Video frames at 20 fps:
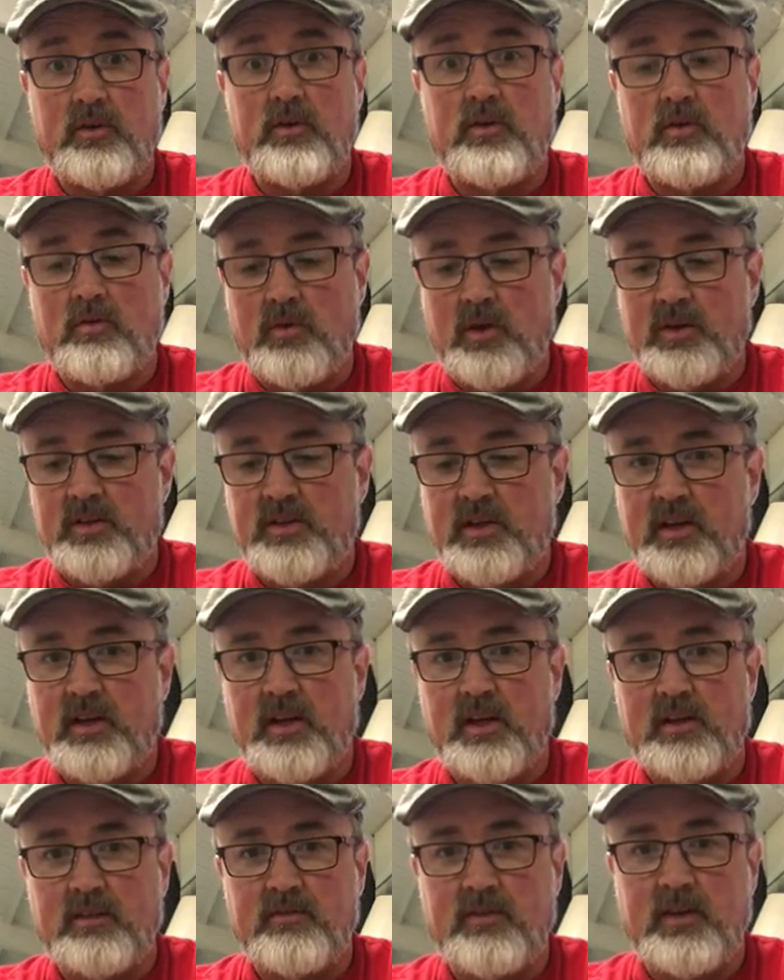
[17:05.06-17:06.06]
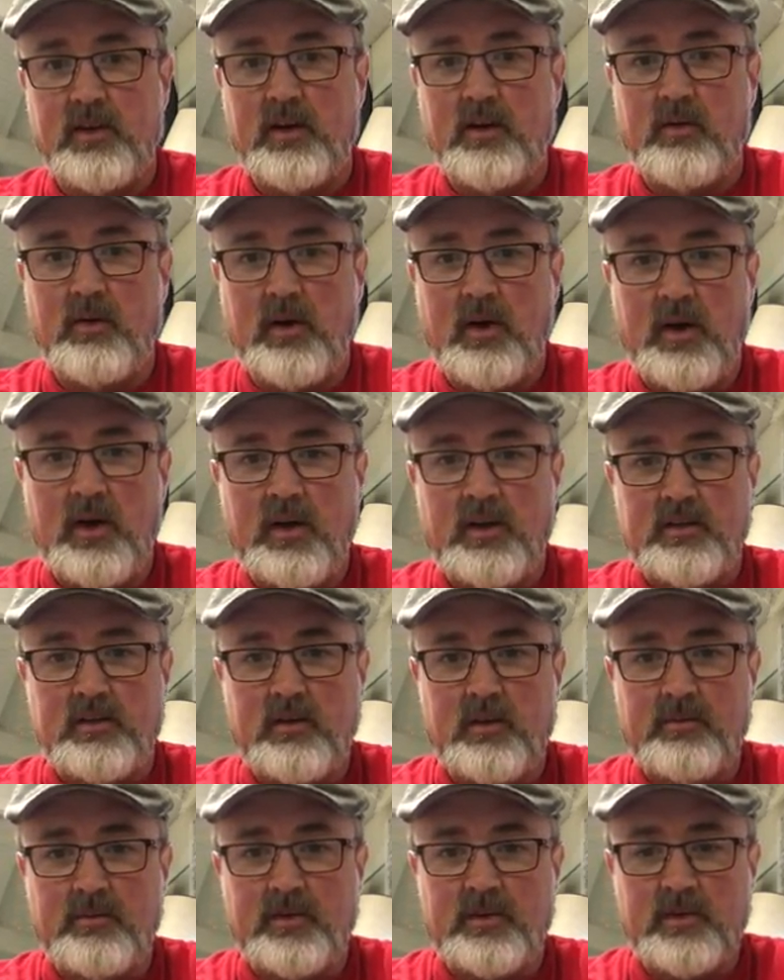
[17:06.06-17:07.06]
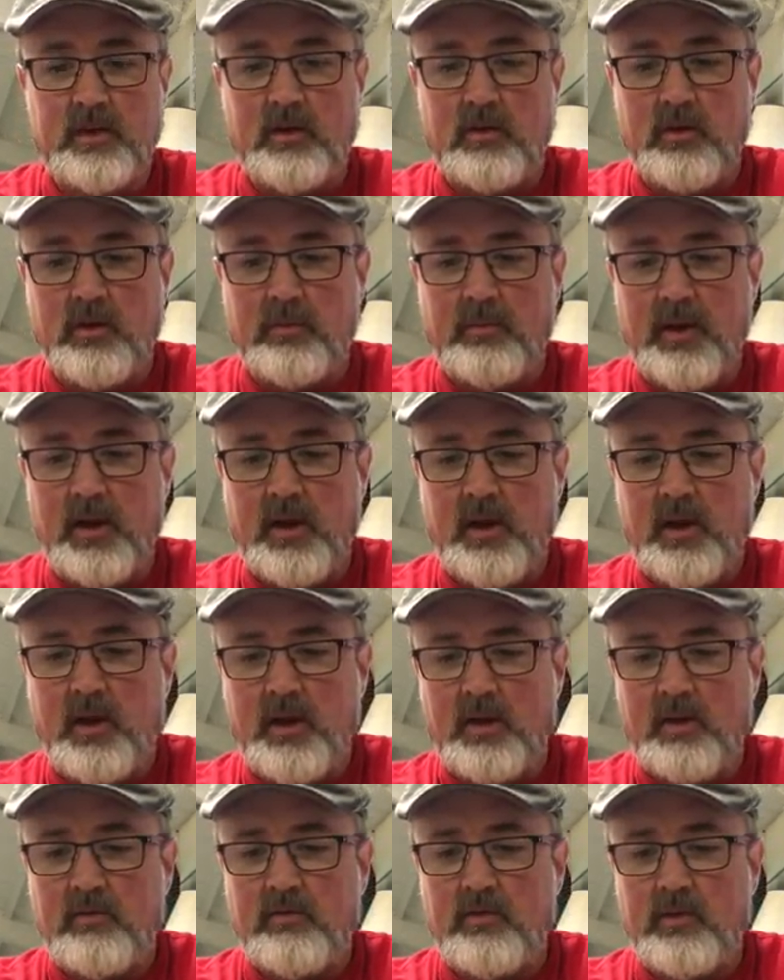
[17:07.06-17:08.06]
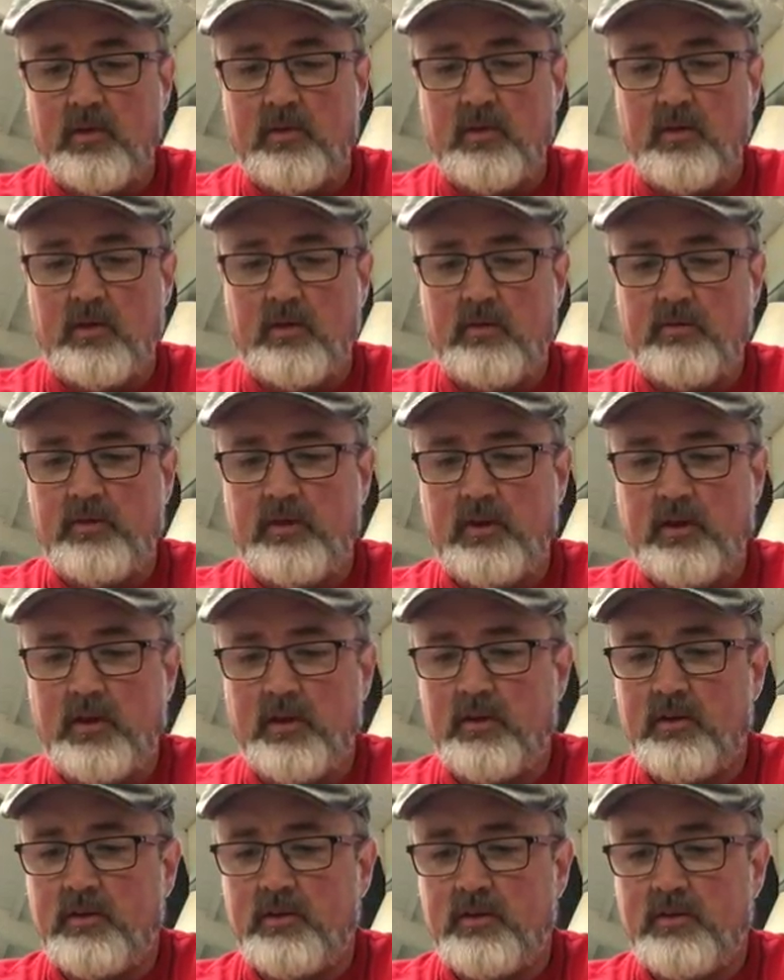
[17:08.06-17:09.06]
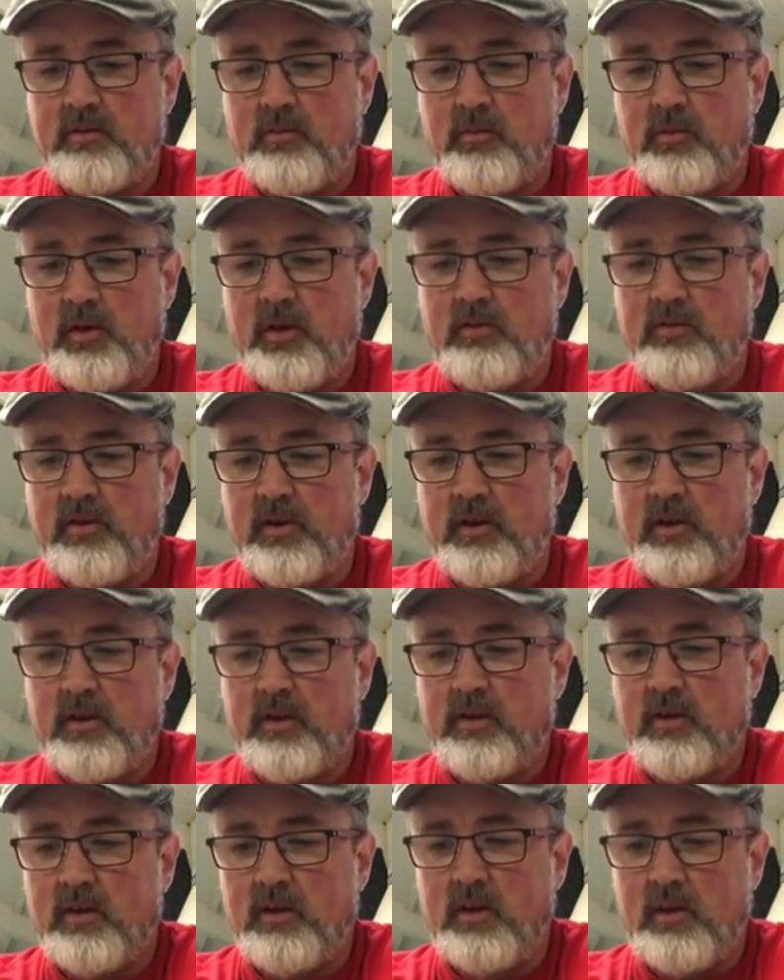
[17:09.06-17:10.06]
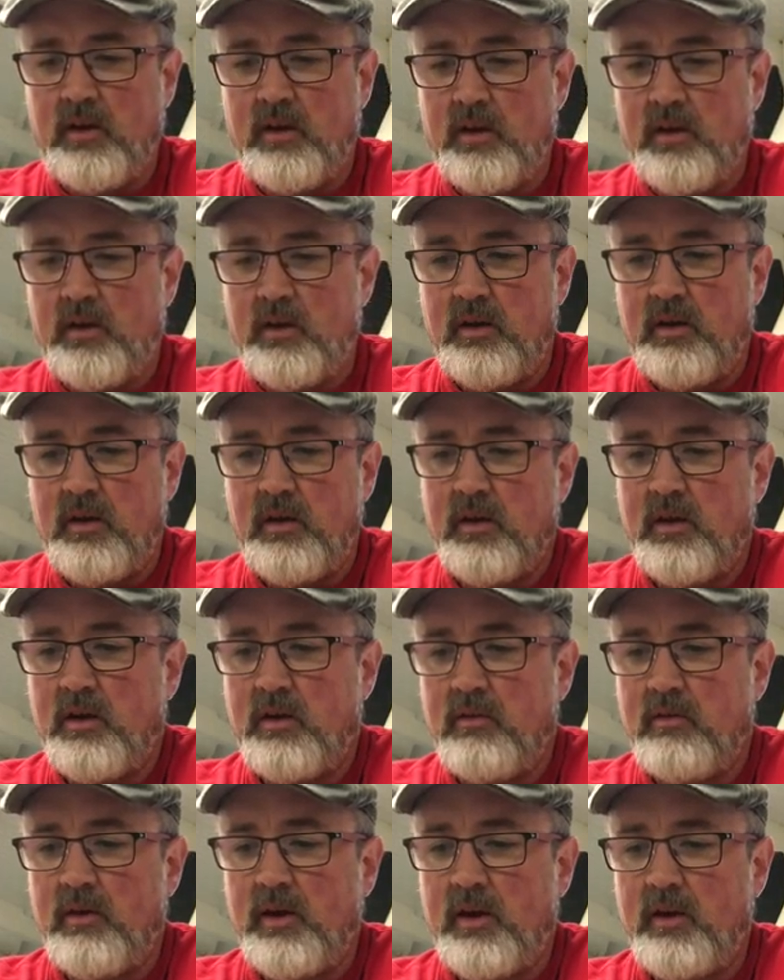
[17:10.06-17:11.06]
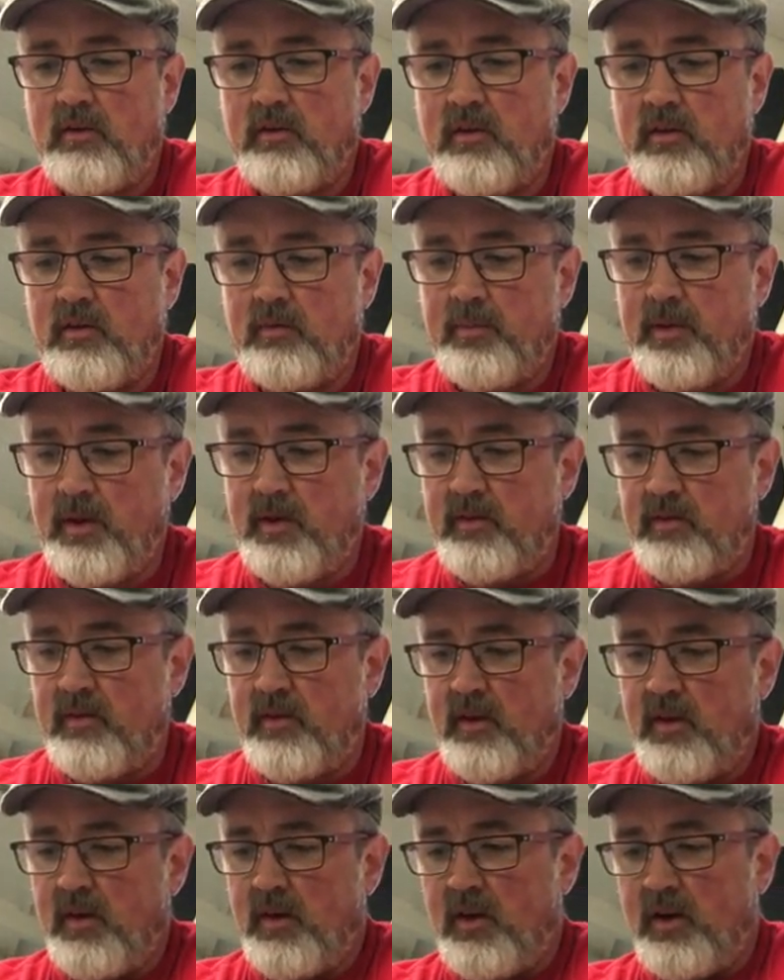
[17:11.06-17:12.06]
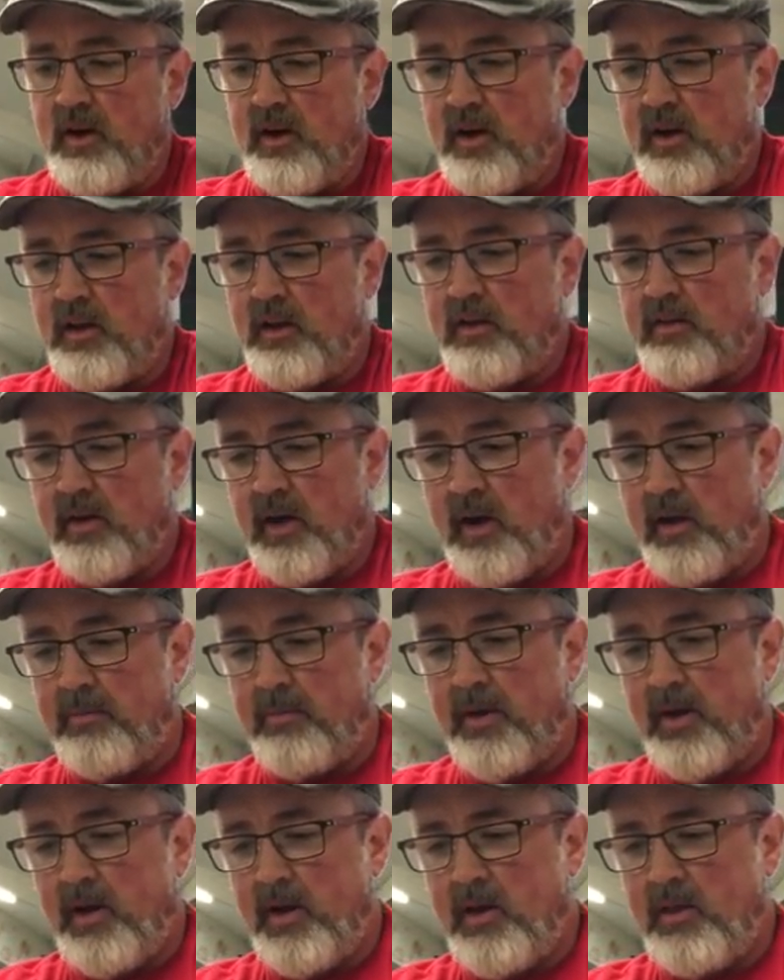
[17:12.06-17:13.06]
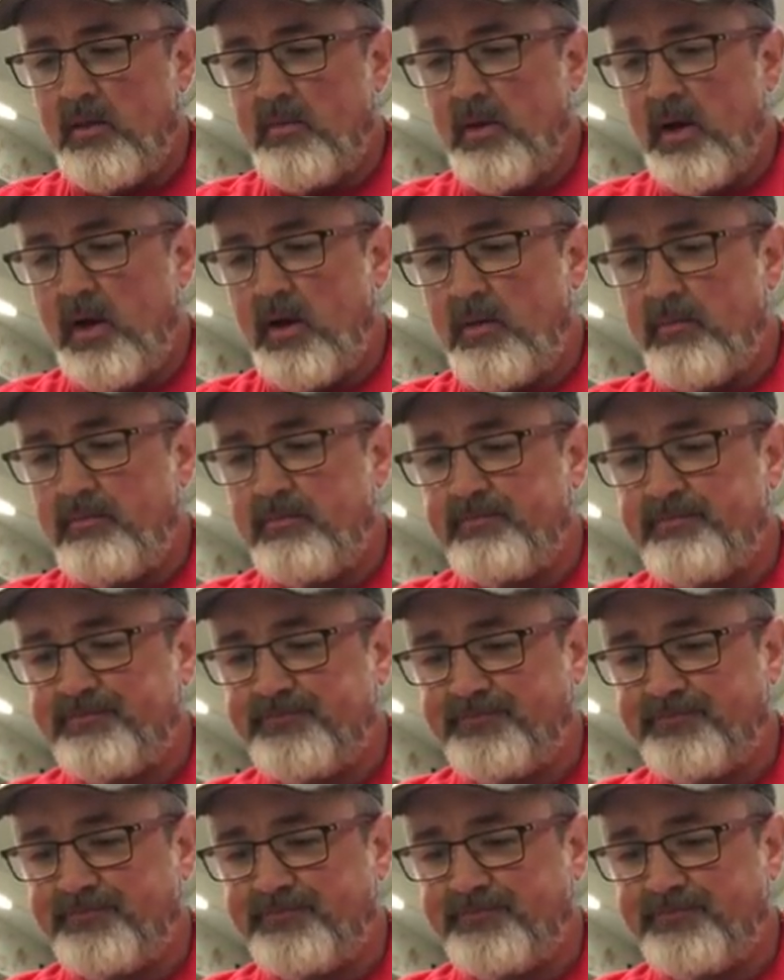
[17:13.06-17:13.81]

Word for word: you can watch that next video. And so I'm just going back and forth, over and under, just weaving it in and around these pins on the top and the bottom.